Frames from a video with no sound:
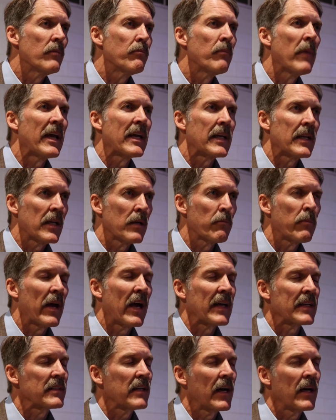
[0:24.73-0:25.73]
make an
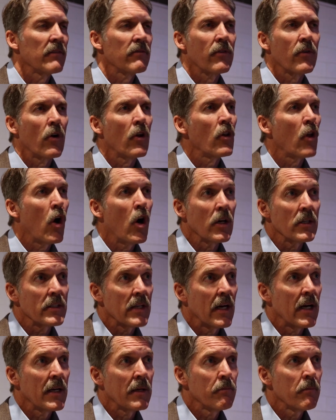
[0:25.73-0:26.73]
impact on for a long
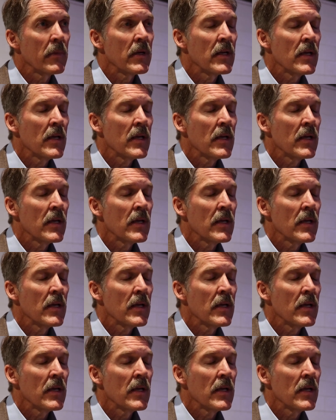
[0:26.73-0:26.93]
time.